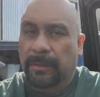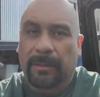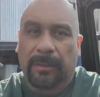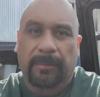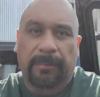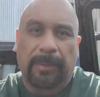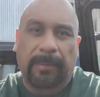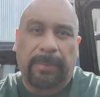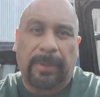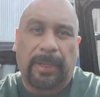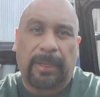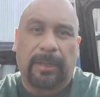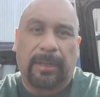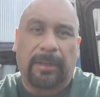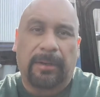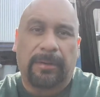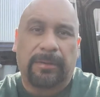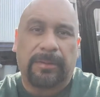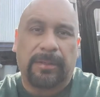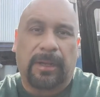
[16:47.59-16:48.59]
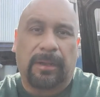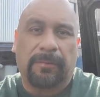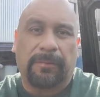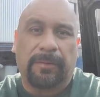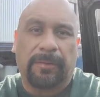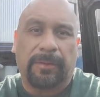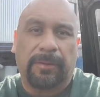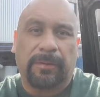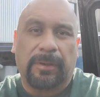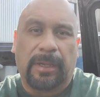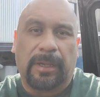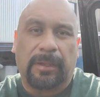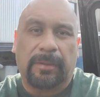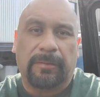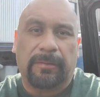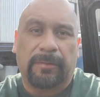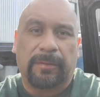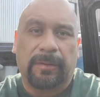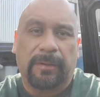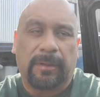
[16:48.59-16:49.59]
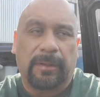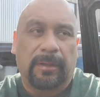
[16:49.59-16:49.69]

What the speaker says: I'll be back later to talk with you guys